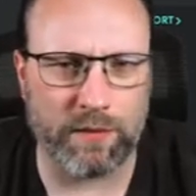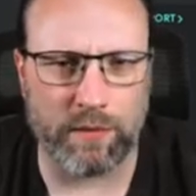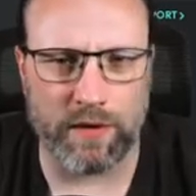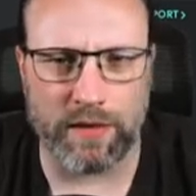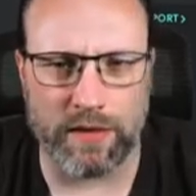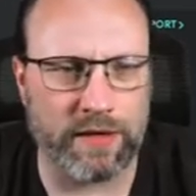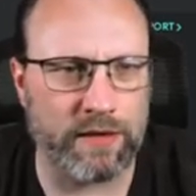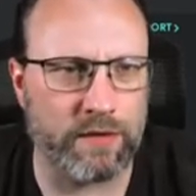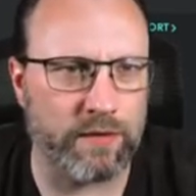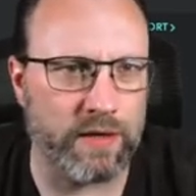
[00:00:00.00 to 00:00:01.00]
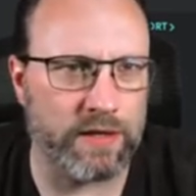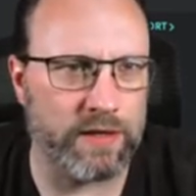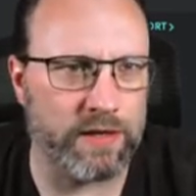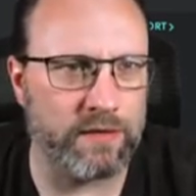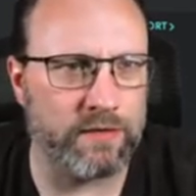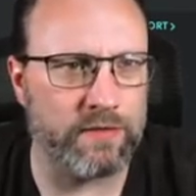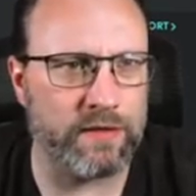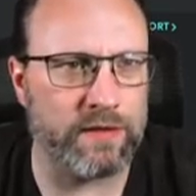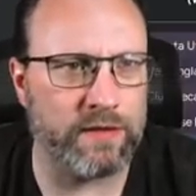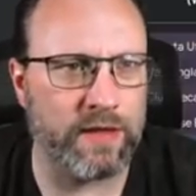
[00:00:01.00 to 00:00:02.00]
where Atlanta United is in
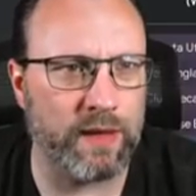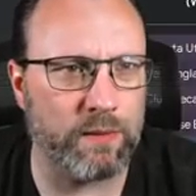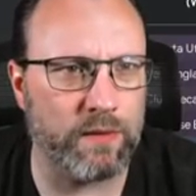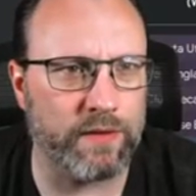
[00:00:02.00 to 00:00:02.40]
the table.